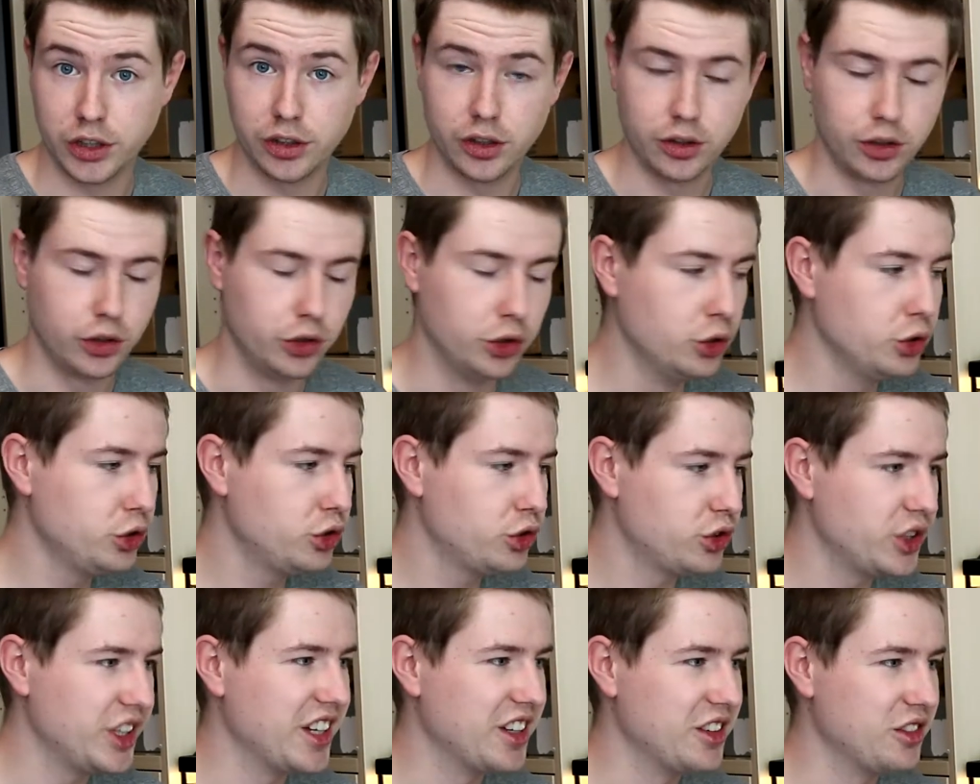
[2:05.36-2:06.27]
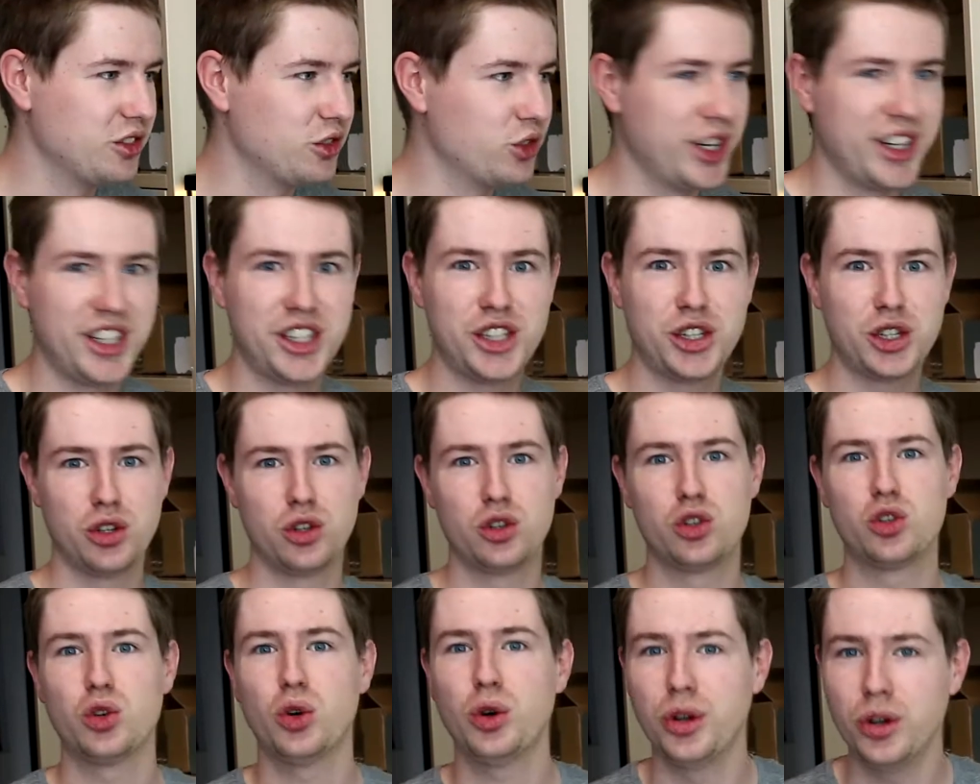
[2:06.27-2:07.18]
nutrient-rich
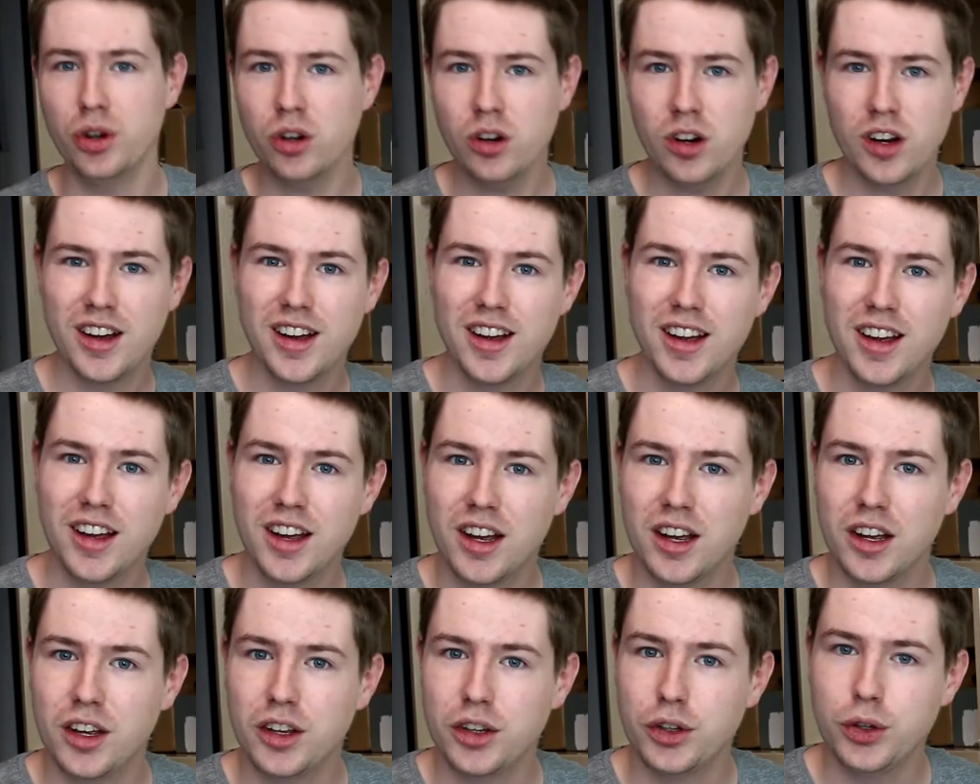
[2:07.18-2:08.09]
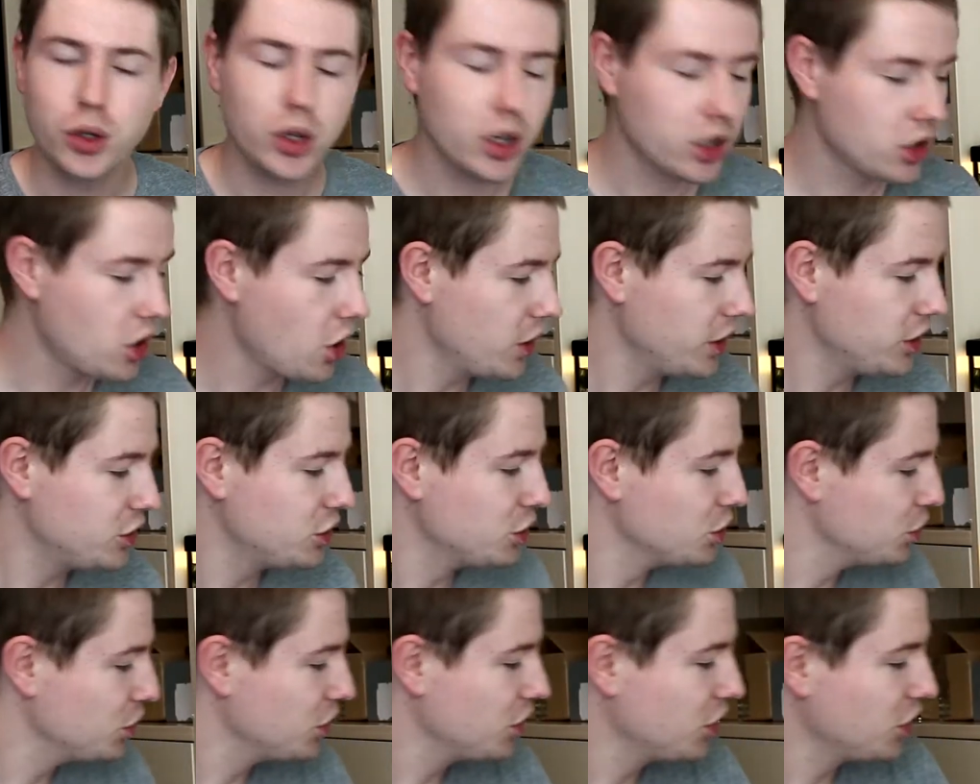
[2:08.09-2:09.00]
soil, you are going
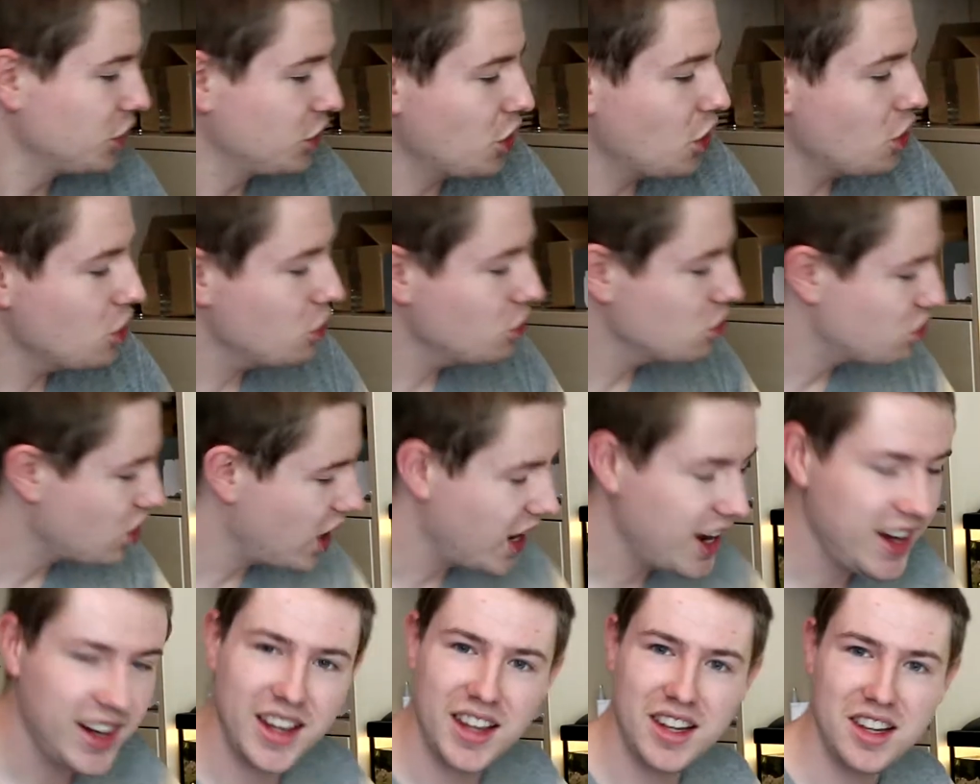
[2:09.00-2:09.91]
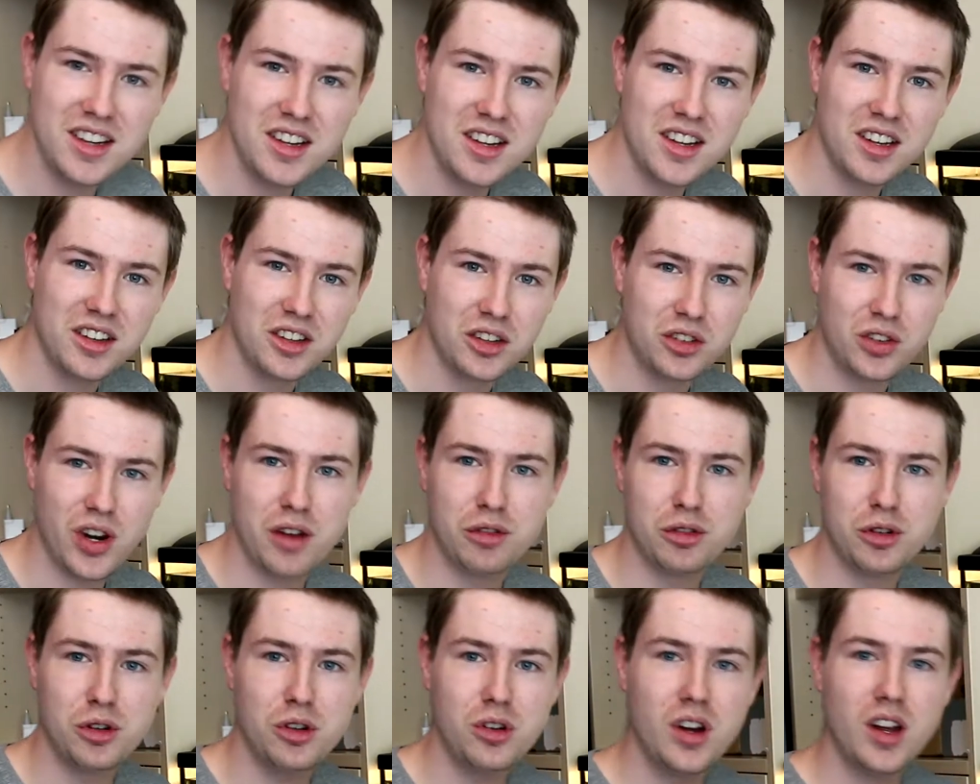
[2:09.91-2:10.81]
to go right in the
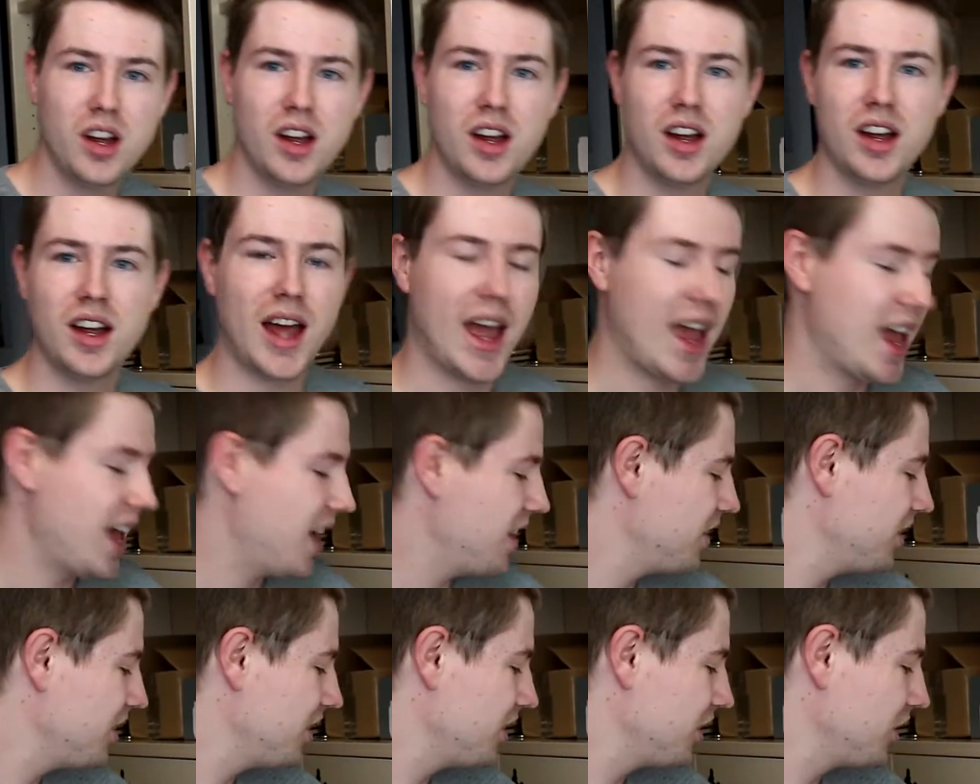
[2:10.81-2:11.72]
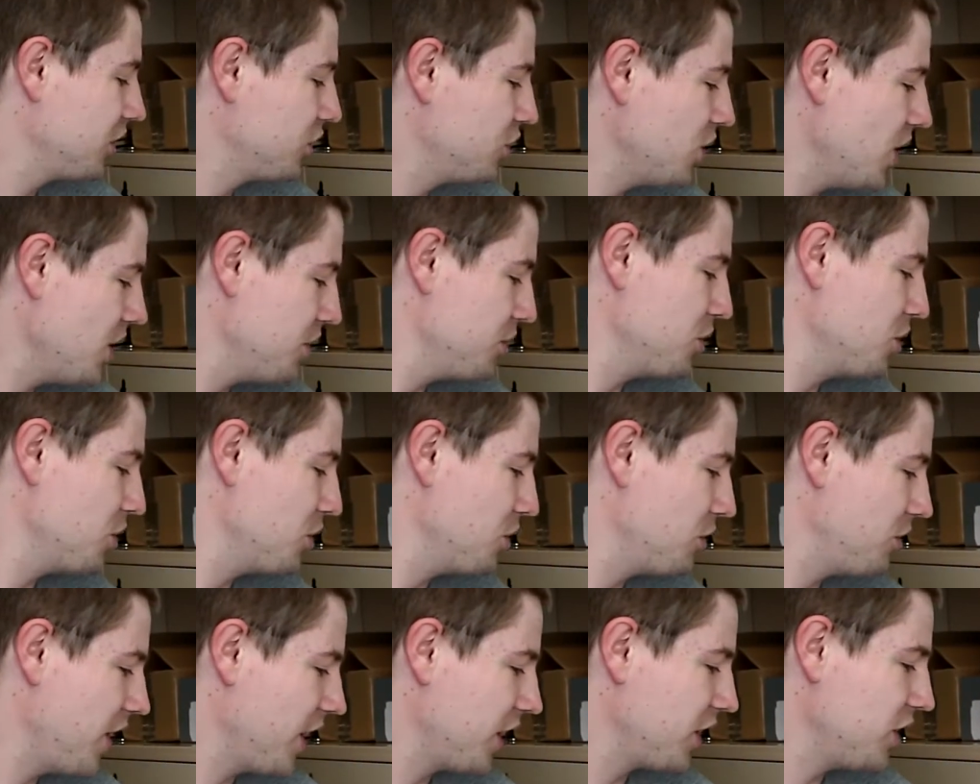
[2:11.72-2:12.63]
gravel and gravel
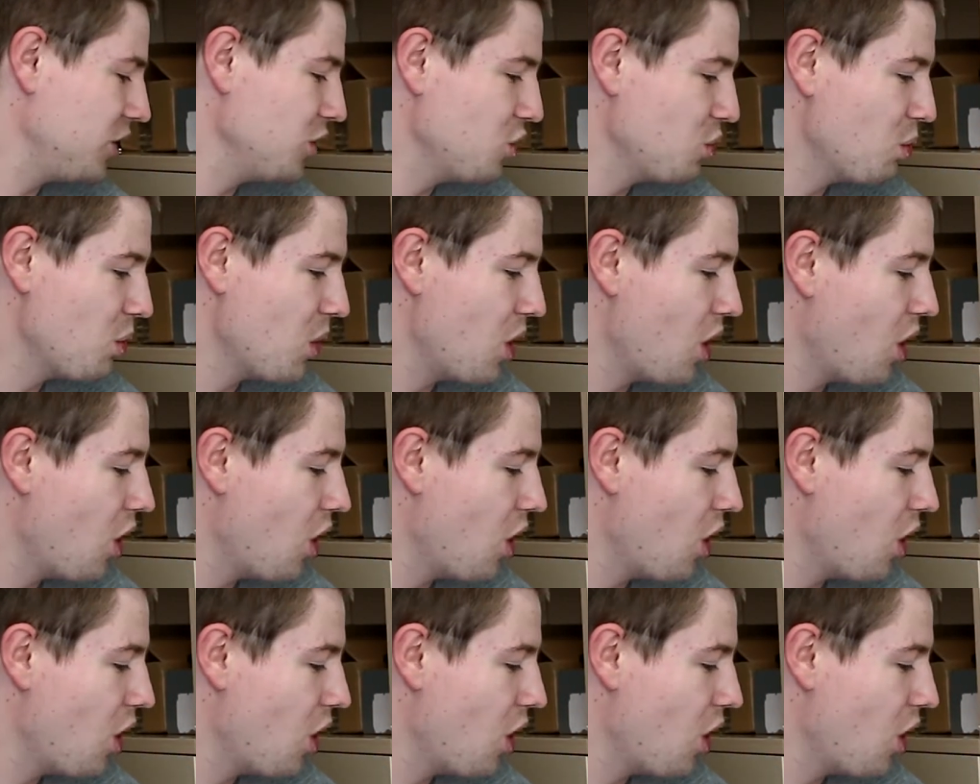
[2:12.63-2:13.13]
vacuum